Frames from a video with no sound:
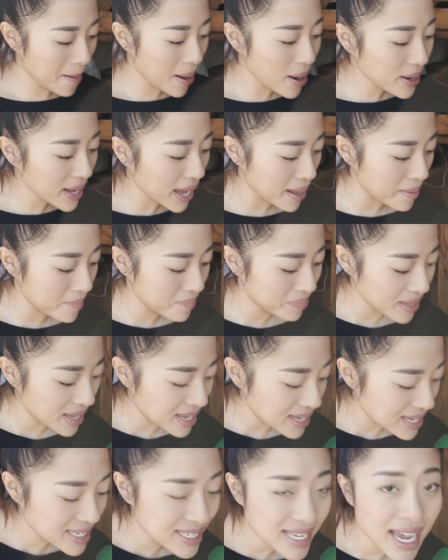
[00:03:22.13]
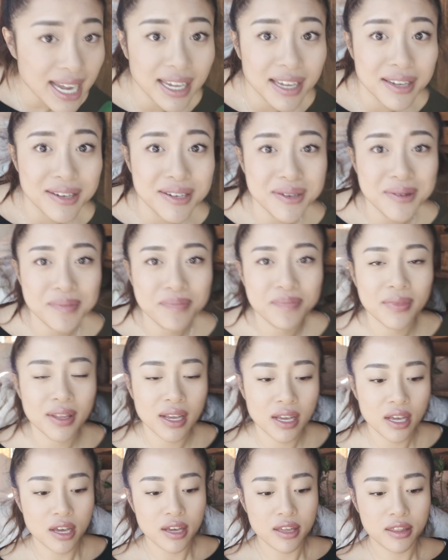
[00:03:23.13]
Okay, second,
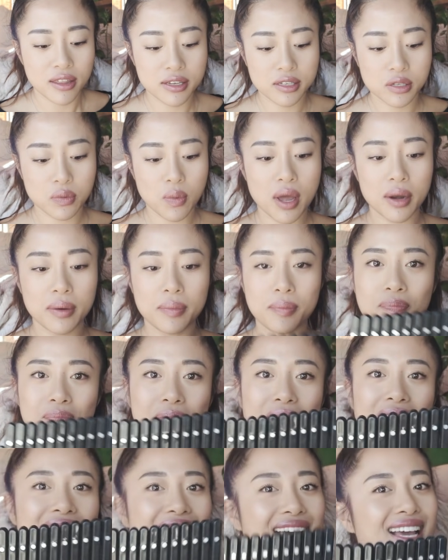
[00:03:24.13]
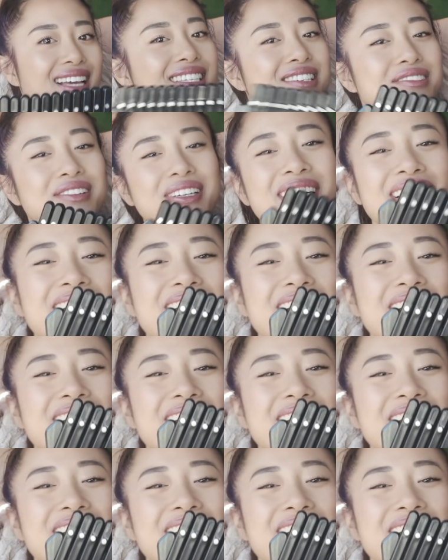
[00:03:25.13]
this one. It's really